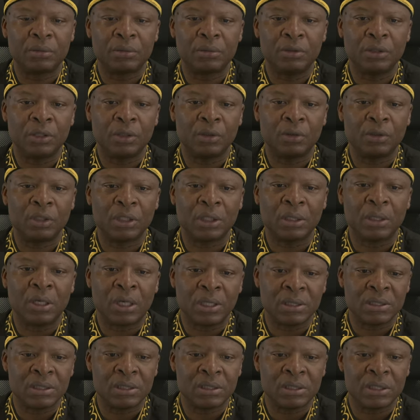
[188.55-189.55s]
you know, the
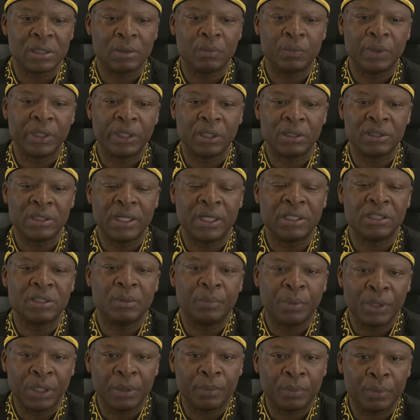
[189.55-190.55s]
classes. And we're saying to
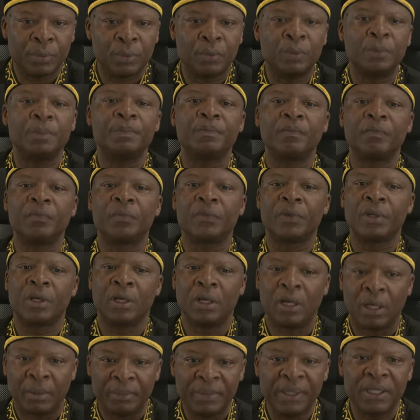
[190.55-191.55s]
people,
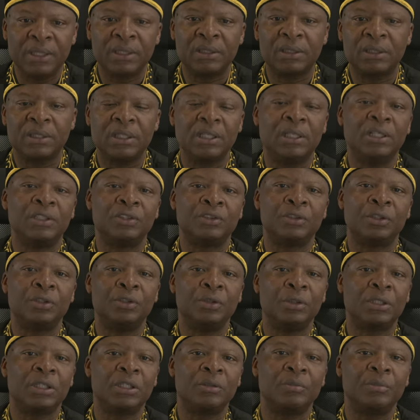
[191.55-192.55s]
come in so
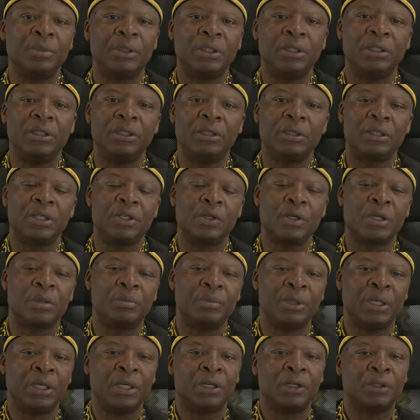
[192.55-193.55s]
you can be, you can
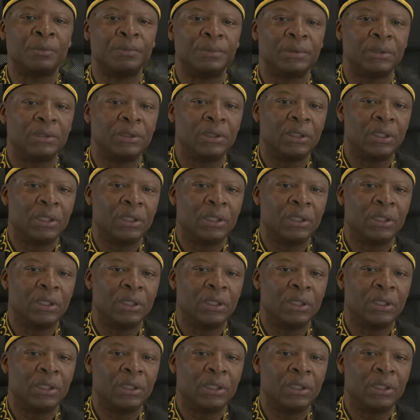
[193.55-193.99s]
be helped.